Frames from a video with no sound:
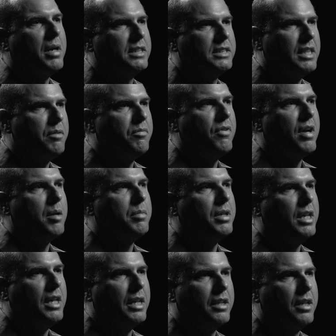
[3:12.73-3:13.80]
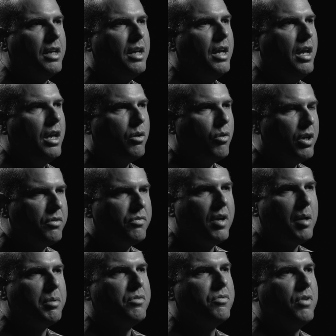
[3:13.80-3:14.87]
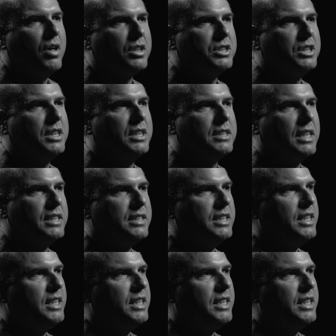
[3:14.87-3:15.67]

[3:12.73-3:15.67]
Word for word: with my stepfamily and, and going to family functions, I